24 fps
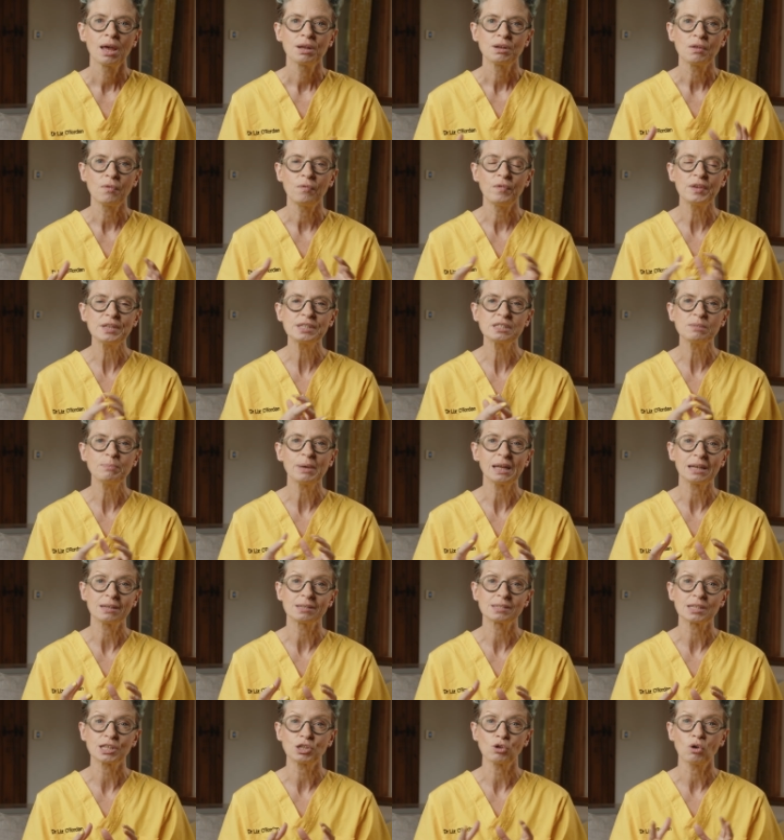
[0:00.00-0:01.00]
Now, this
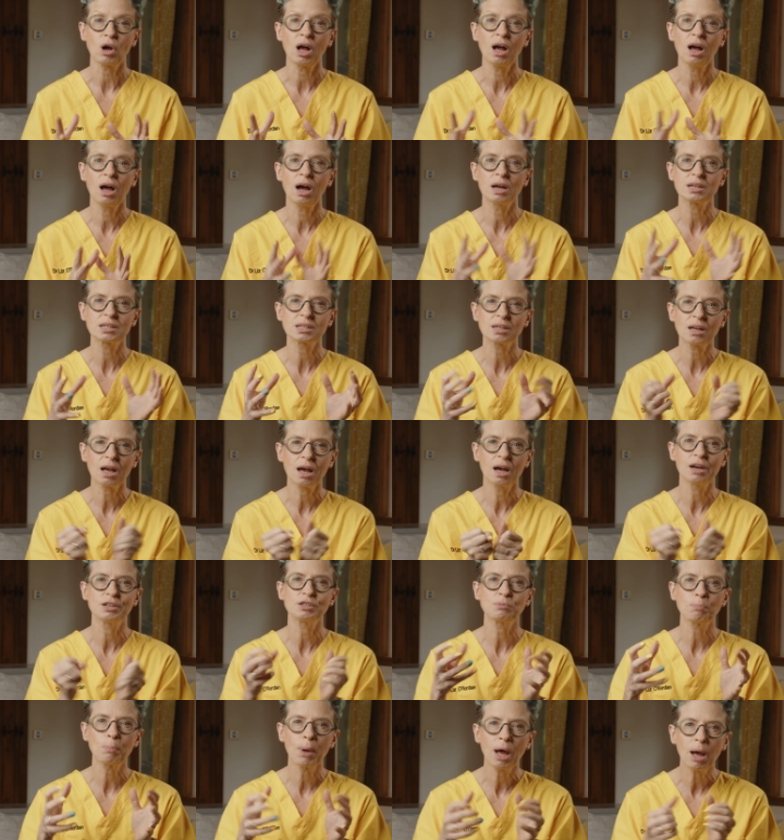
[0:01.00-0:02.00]
means that your heart
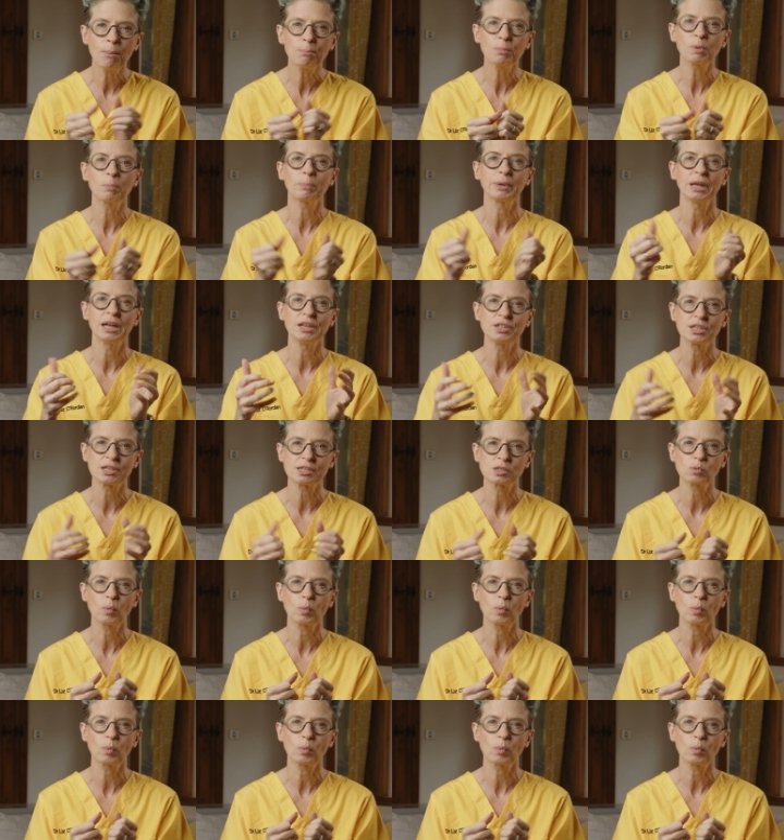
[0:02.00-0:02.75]
can't pump blood as